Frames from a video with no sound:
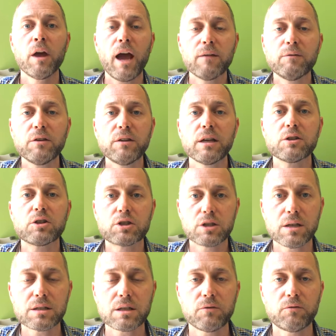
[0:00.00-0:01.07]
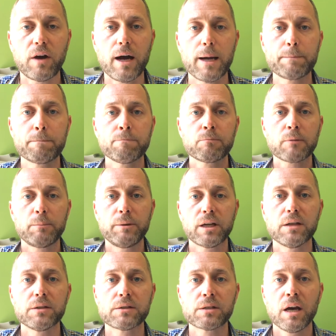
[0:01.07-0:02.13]
Everything is justified
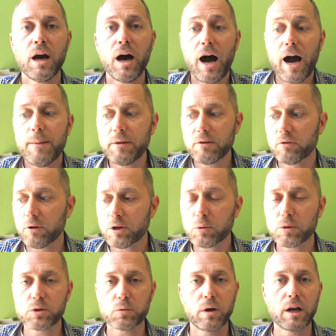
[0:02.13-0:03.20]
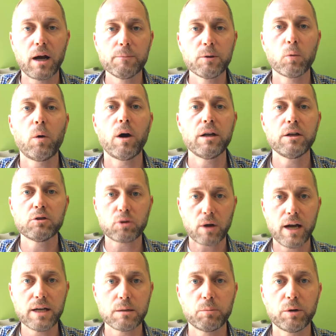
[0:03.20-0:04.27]
because I'm the virtuous one. I'm the one
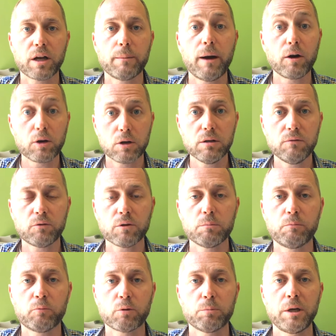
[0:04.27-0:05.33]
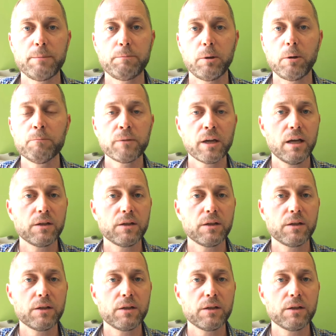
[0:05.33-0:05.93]
trying to bring about good for people.